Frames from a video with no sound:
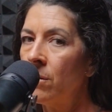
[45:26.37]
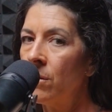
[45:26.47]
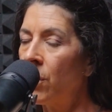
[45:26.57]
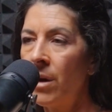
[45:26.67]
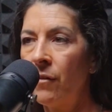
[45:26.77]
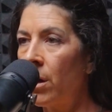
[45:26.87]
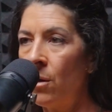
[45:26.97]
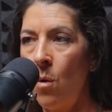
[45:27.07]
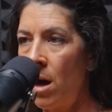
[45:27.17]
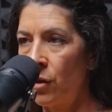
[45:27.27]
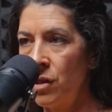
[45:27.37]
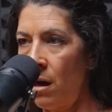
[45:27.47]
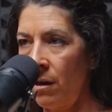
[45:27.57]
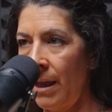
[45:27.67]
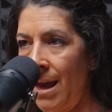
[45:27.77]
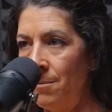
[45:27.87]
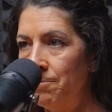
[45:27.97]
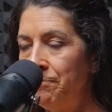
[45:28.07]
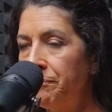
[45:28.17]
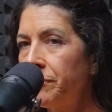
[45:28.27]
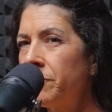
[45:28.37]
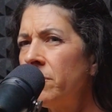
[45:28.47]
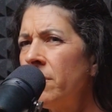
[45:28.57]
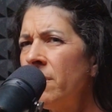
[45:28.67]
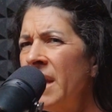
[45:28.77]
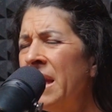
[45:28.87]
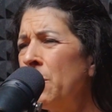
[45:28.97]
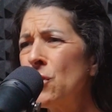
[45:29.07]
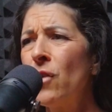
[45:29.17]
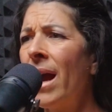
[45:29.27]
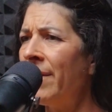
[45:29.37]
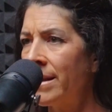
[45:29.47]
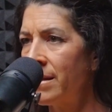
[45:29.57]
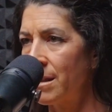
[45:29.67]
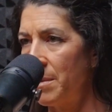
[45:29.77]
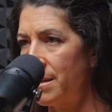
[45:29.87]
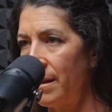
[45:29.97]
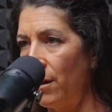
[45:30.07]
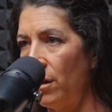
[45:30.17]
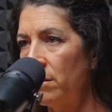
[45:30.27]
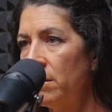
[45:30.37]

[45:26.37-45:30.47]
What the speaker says: you're never going to walk or talk again. And he was driving 6 months later.